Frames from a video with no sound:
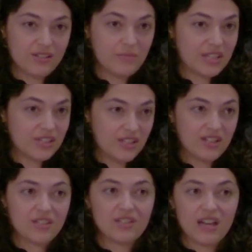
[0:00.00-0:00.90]
the
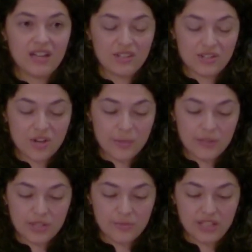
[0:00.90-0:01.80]
messiness that the
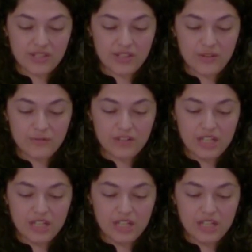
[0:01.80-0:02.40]
psalmist writes of,